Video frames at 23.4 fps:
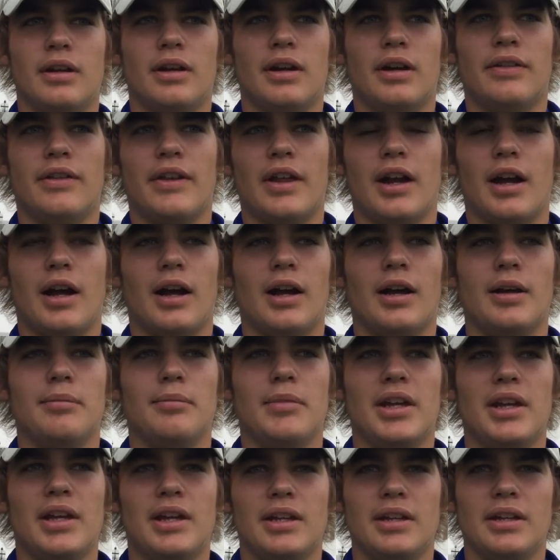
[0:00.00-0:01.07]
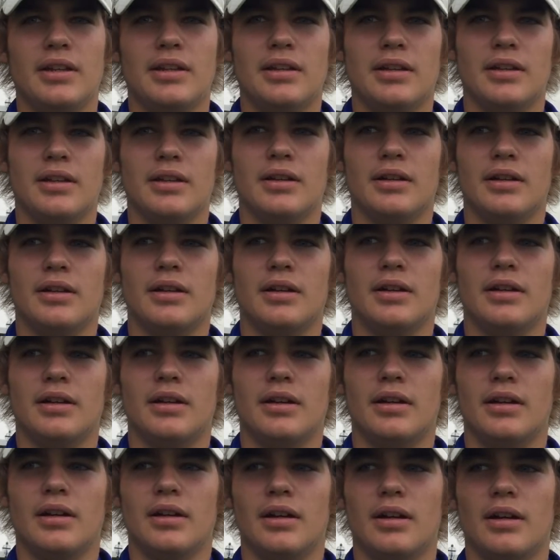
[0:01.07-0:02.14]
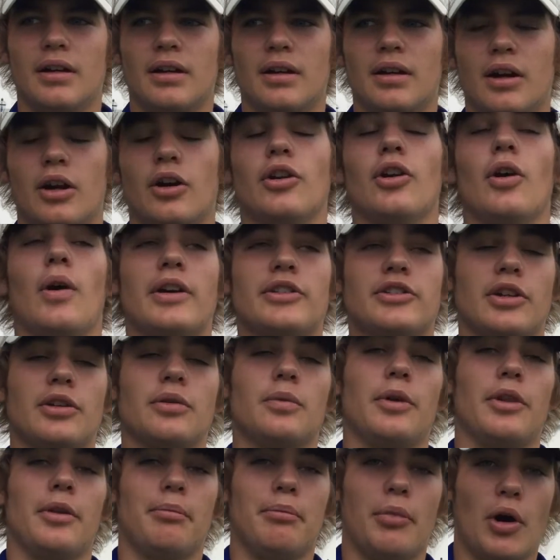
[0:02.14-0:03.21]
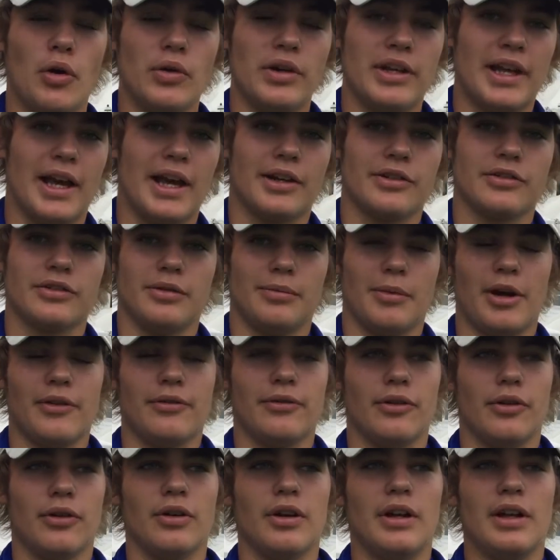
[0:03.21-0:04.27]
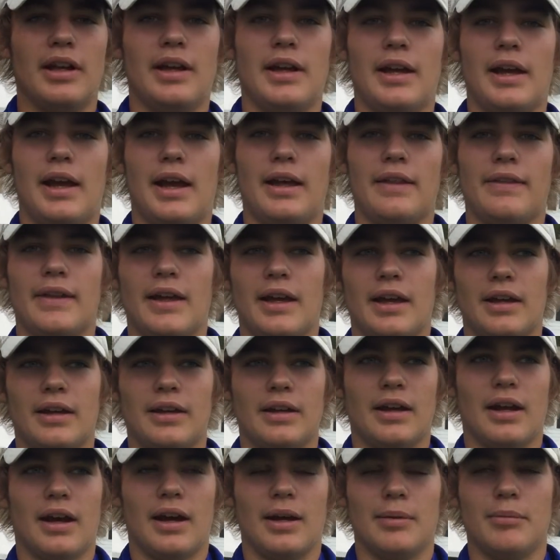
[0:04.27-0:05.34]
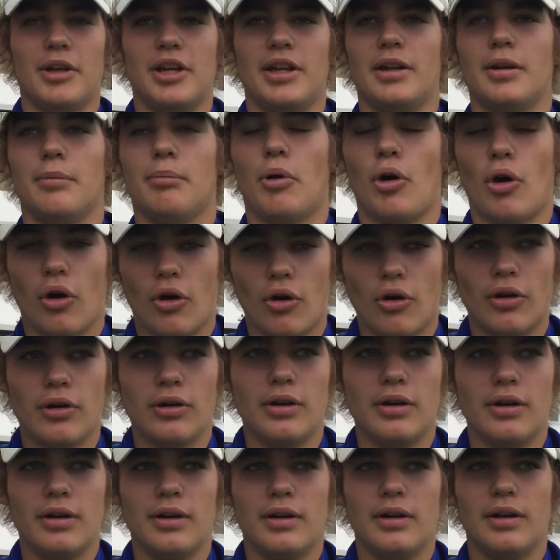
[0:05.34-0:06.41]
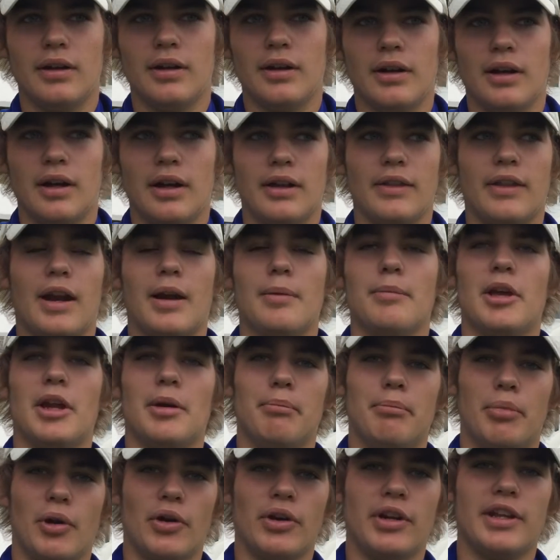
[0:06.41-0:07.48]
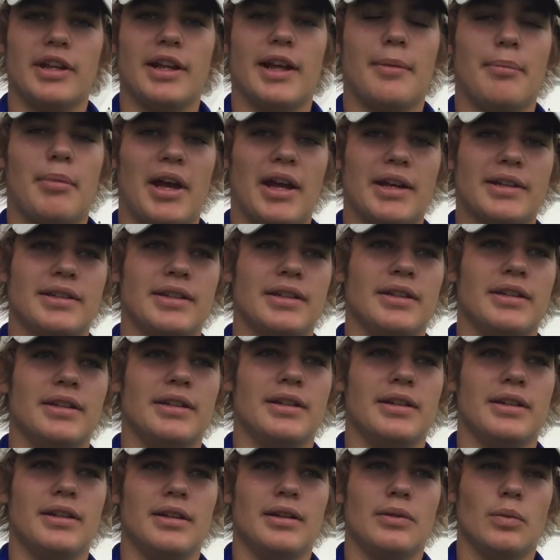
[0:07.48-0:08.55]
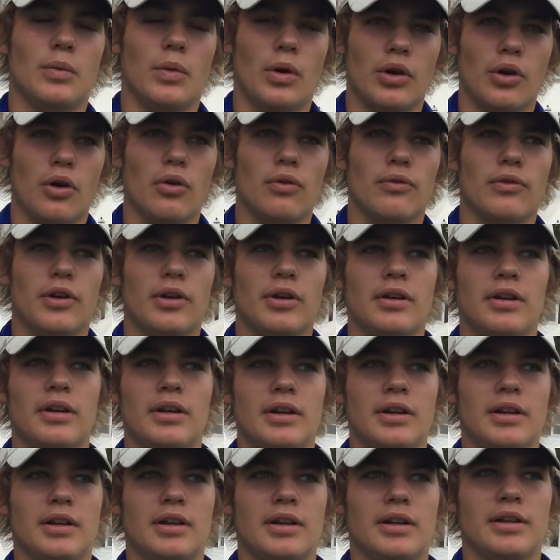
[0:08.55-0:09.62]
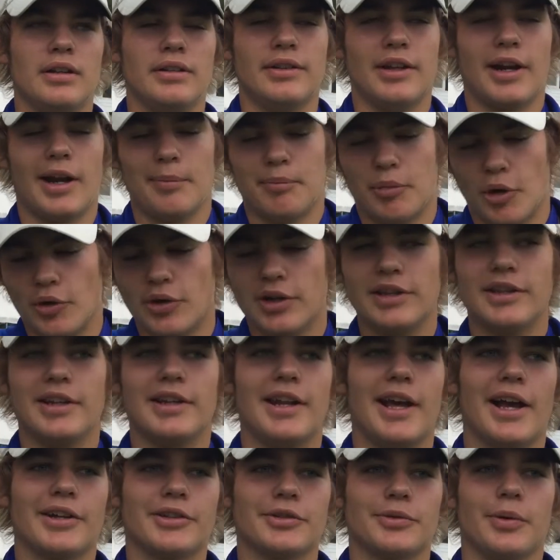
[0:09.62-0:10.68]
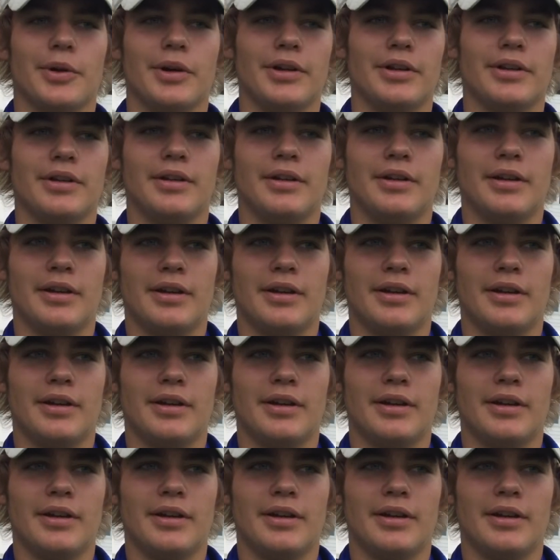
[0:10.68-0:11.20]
And then I made, or no, I started with a bogey, actually, my fault. And then I made a par, and then I made a birdie to get back to one over. And then I bogeyed the next one.